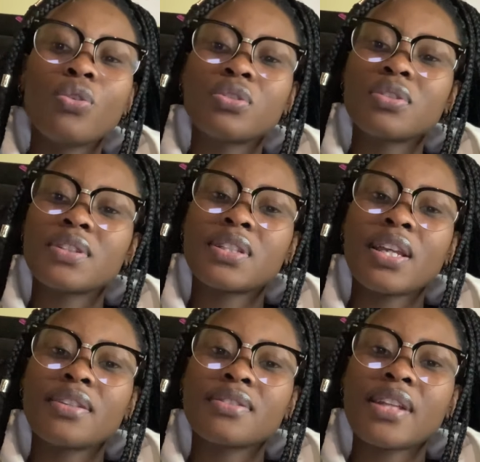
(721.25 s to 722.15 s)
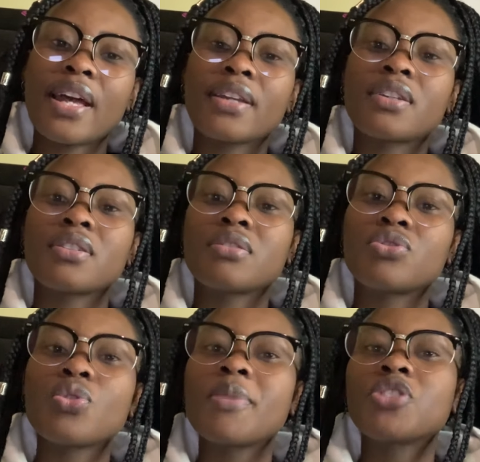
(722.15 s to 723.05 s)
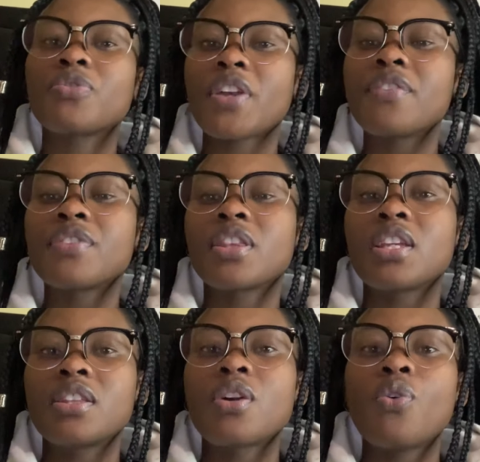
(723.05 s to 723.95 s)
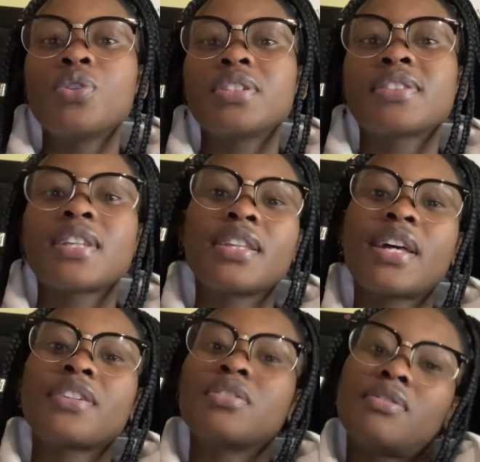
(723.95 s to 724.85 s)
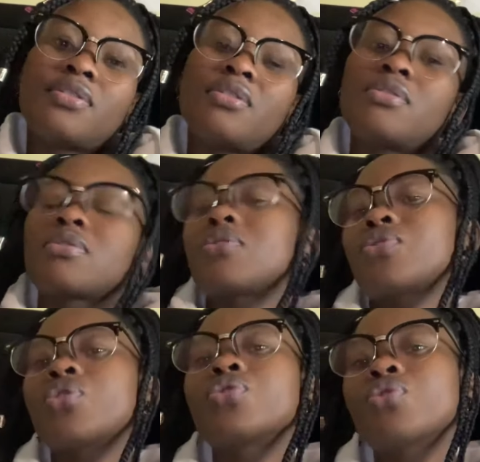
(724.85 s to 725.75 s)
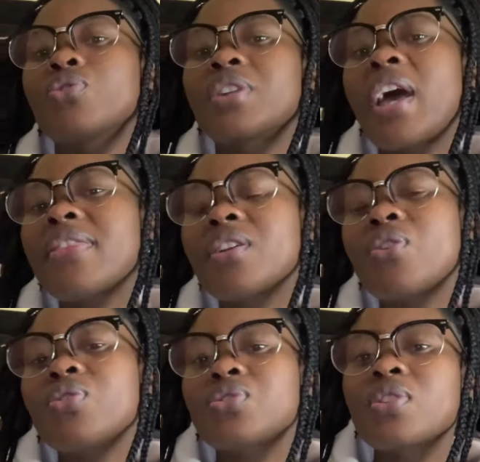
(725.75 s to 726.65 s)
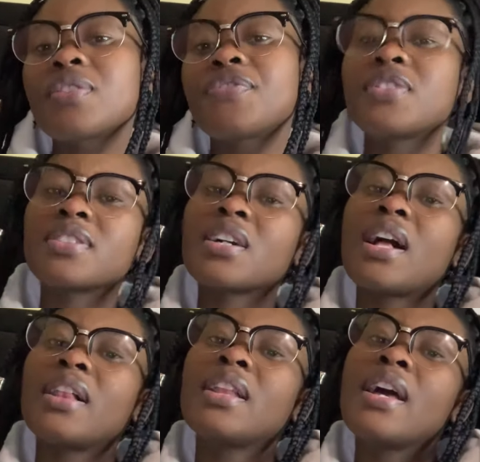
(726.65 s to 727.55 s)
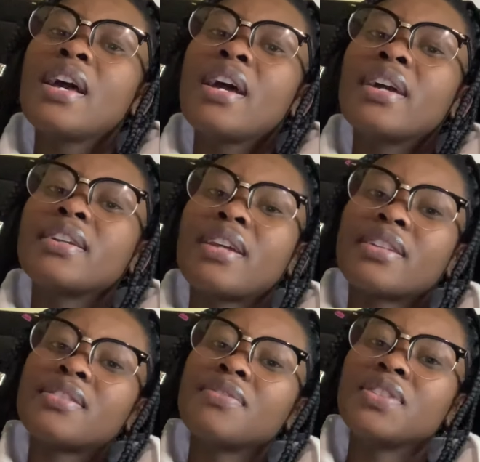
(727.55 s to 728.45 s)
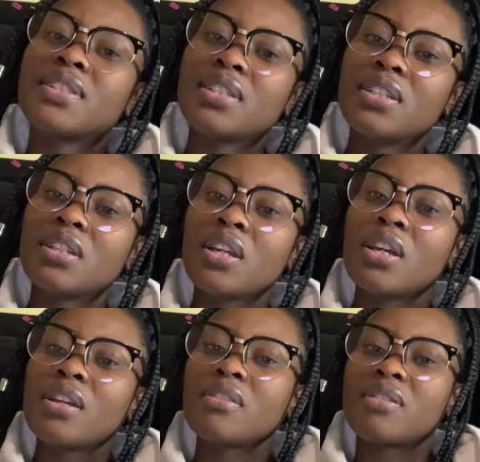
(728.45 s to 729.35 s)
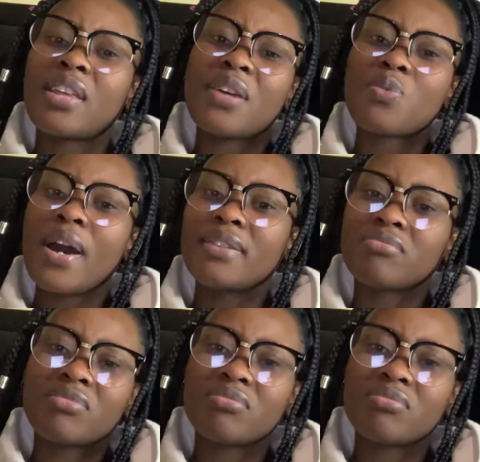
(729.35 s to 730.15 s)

those things. Like too much of everything, they always say that it's just not good. And then also the physical inactivity, that one,